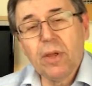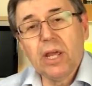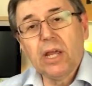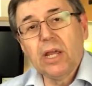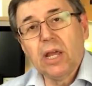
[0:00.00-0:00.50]

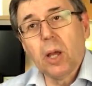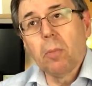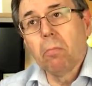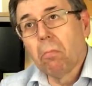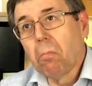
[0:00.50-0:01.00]
me,
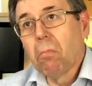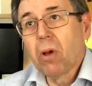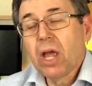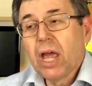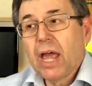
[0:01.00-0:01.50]
um,
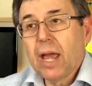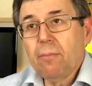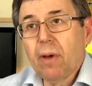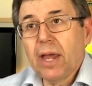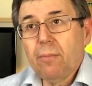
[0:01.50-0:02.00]

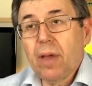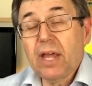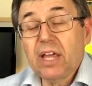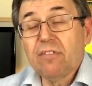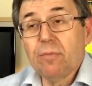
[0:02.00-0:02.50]
it might
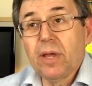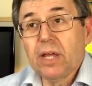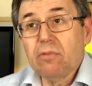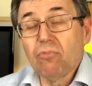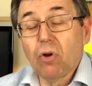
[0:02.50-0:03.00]
may give
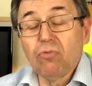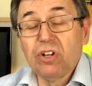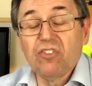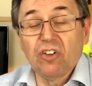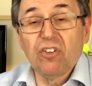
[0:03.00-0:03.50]
me
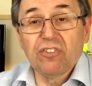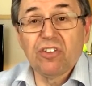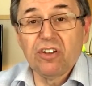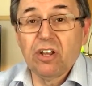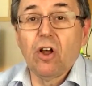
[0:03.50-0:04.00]
results
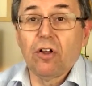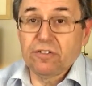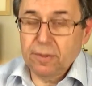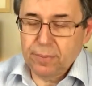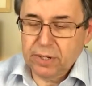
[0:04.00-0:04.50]
that are
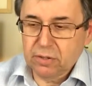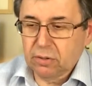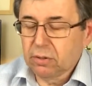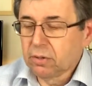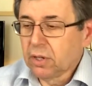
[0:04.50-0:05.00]
not
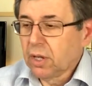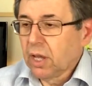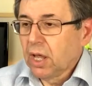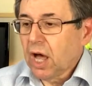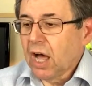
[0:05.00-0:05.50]
typical.
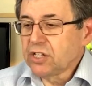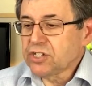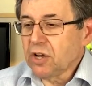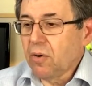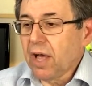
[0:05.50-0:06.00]
And
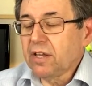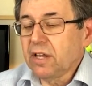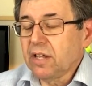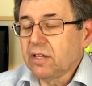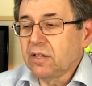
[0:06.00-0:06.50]
so I
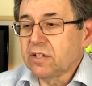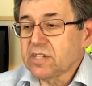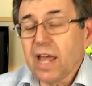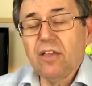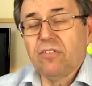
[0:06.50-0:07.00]
did the
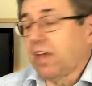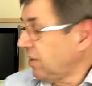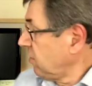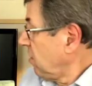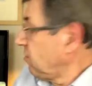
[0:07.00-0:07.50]
second
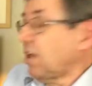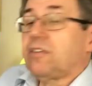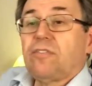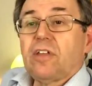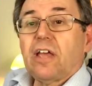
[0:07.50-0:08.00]
se
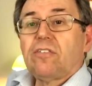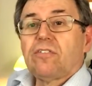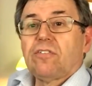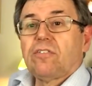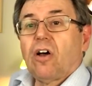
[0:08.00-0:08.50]
set of
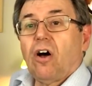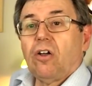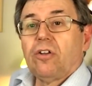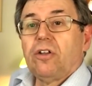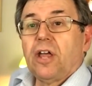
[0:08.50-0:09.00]
tests
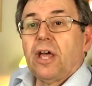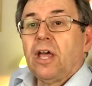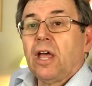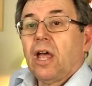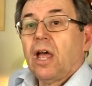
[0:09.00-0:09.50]
on uh,